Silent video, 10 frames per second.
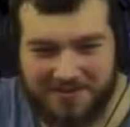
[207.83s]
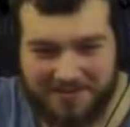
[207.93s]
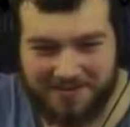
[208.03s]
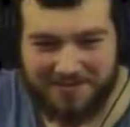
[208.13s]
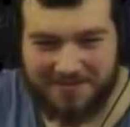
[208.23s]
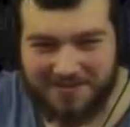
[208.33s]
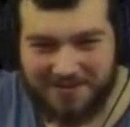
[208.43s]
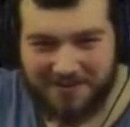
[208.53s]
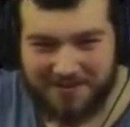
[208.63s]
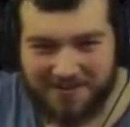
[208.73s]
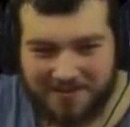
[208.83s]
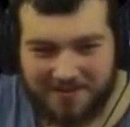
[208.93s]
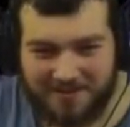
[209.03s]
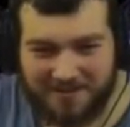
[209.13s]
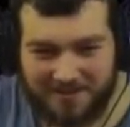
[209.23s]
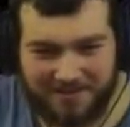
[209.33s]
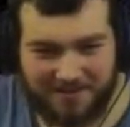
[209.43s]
Nobody speaks.